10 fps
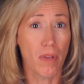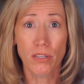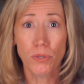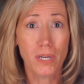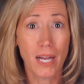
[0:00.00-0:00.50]

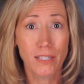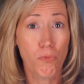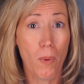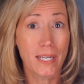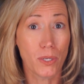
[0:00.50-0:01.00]
also a kind
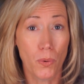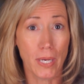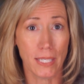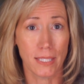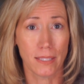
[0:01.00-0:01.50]
of white
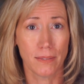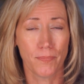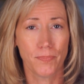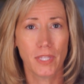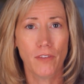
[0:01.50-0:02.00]
noise.
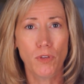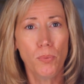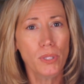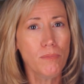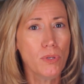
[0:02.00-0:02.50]
If you
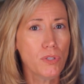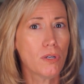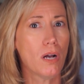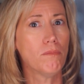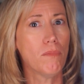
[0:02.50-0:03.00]
put the
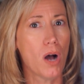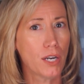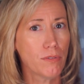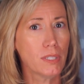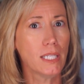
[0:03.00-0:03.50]
music on
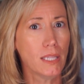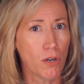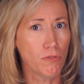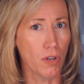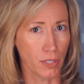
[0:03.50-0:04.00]
moderately
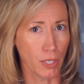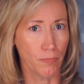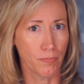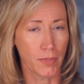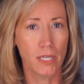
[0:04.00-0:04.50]
low volume,